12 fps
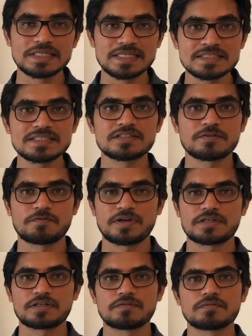is it
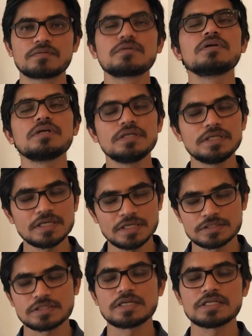effective?
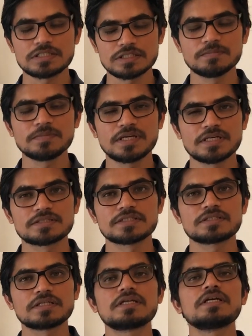Yes, in some
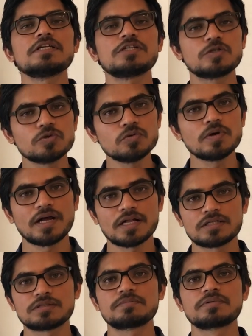cases it do
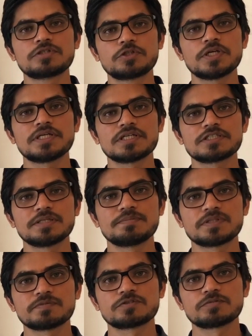help treating
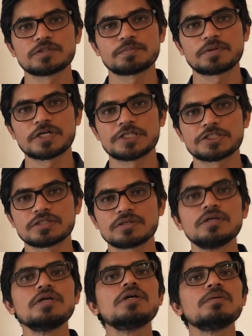symptoms of depression,
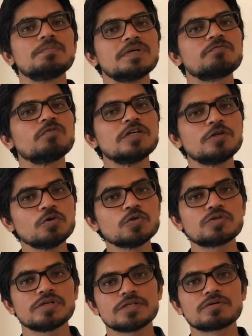but we
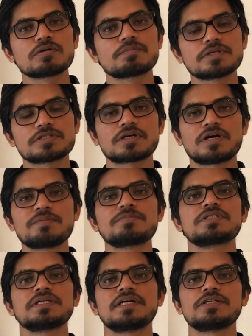usually don't prescribe
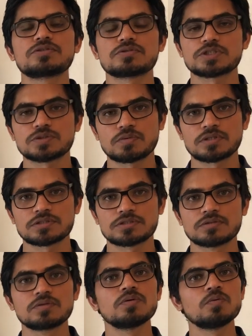St. John's wort.
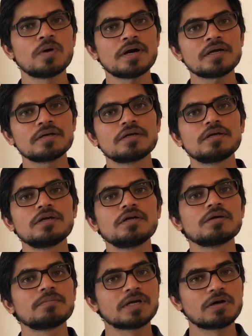Why?
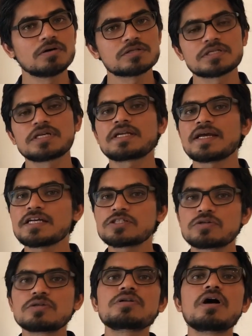Because it has
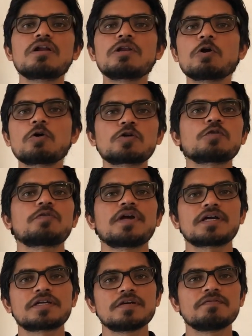got a lot of
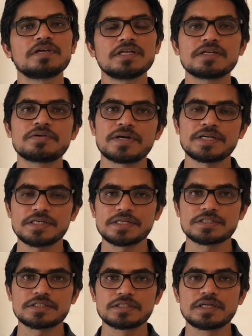active
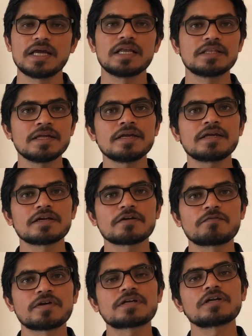ingredients and they can
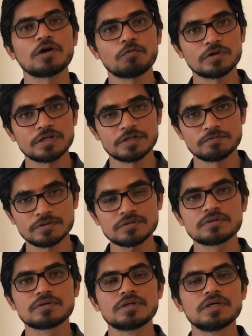affect our liver